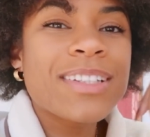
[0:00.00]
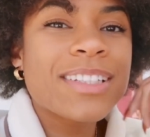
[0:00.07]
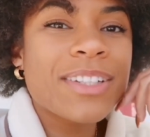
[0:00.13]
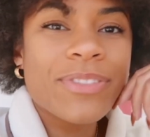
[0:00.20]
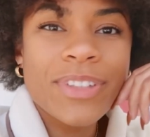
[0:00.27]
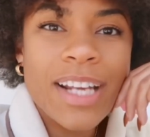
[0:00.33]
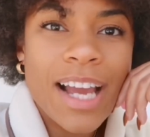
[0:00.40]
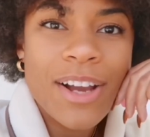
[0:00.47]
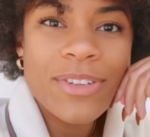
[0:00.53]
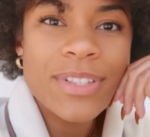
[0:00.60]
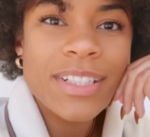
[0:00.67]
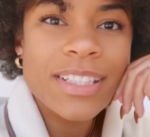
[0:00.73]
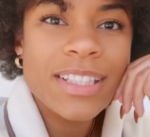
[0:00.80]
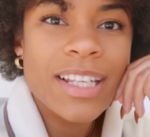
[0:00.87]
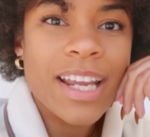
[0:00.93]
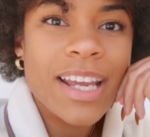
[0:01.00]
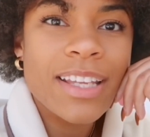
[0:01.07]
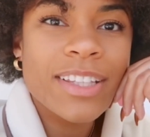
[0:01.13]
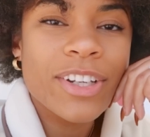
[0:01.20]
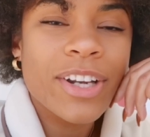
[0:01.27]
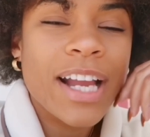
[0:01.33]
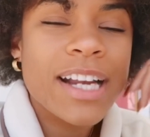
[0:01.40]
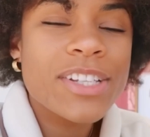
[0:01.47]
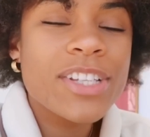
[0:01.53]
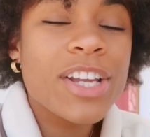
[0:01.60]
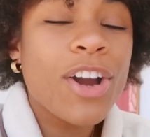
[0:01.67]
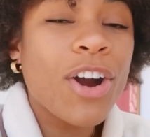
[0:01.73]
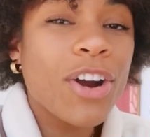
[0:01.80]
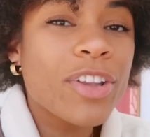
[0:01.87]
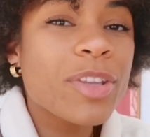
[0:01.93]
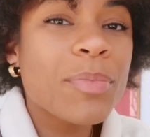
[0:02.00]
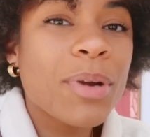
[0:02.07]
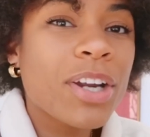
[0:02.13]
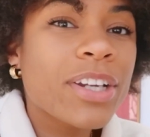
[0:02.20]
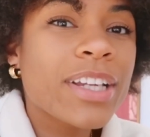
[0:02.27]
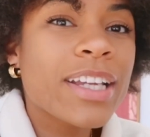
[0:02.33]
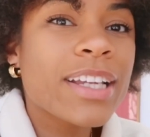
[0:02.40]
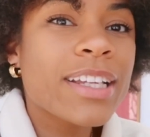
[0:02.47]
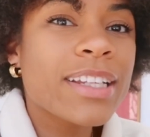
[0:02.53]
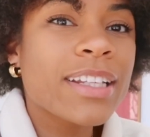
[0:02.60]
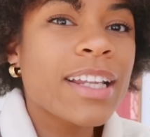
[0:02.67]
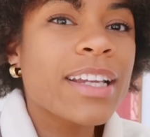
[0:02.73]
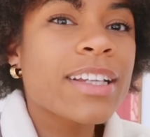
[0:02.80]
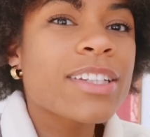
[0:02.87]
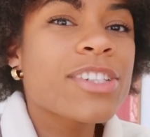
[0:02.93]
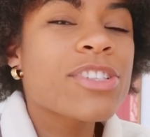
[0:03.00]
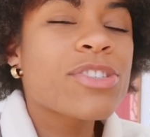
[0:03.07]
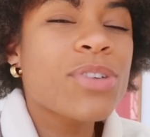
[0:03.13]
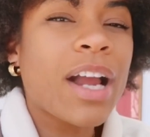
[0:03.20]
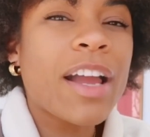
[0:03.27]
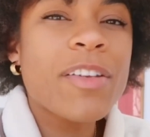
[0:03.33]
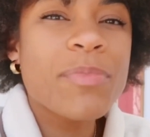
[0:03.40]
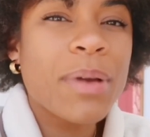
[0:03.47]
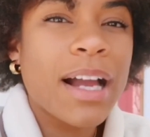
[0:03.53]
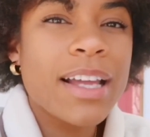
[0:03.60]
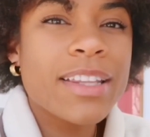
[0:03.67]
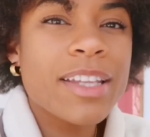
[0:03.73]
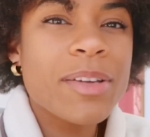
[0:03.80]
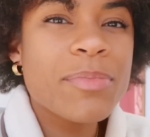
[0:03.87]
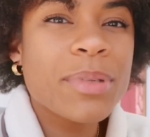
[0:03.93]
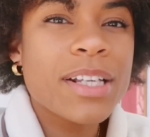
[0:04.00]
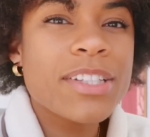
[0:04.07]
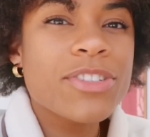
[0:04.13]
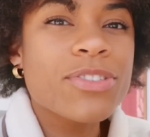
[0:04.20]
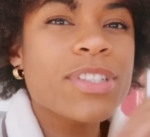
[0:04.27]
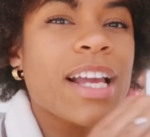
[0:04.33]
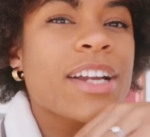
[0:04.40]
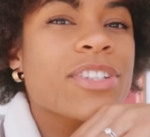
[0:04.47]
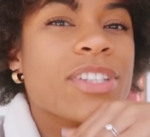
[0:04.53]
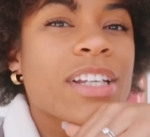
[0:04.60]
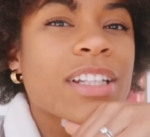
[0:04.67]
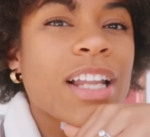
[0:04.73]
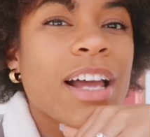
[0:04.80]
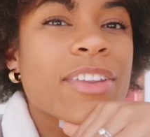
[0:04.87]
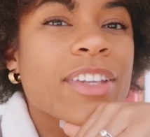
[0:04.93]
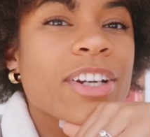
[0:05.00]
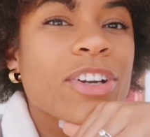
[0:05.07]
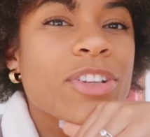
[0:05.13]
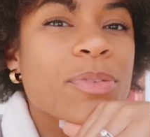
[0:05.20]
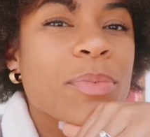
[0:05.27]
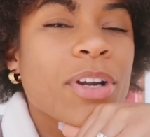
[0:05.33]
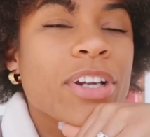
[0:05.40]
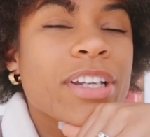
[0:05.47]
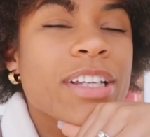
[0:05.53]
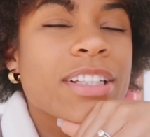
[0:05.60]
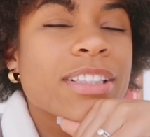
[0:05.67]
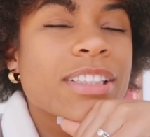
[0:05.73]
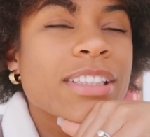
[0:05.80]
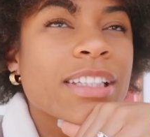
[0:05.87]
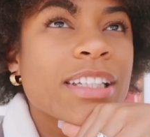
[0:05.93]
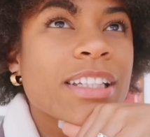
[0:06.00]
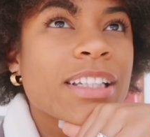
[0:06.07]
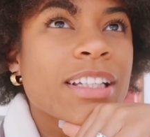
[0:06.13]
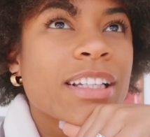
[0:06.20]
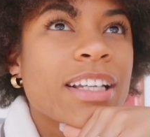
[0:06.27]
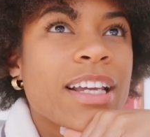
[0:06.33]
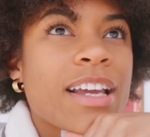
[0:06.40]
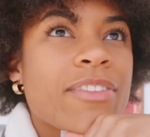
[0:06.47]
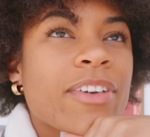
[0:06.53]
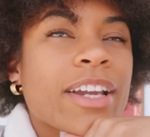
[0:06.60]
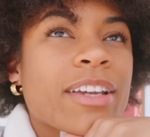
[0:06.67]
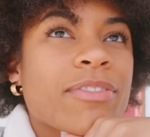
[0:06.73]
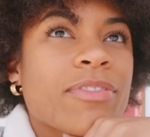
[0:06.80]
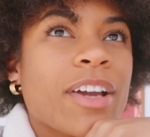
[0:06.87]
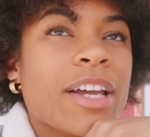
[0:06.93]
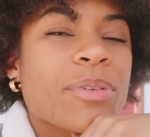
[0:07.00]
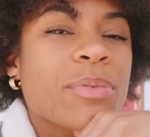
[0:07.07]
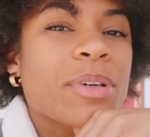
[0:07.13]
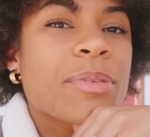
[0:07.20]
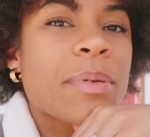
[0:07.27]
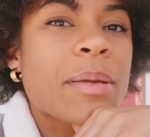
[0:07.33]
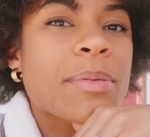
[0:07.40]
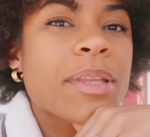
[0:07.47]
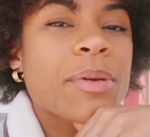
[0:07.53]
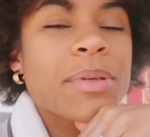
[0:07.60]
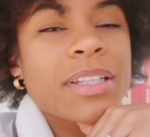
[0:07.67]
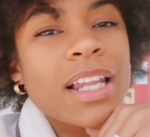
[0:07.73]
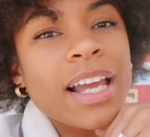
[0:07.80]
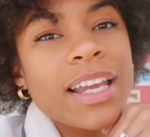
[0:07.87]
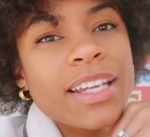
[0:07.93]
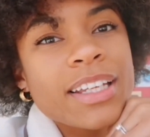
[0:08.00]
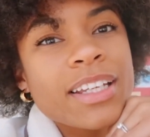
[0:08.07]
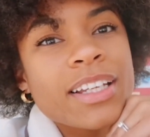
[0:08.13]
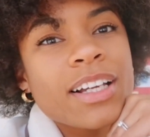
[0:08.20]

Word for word: different houses today that are actually on the market and like just drive by them because there's actually a lot that are on the market and see if I can find one maybe that we like.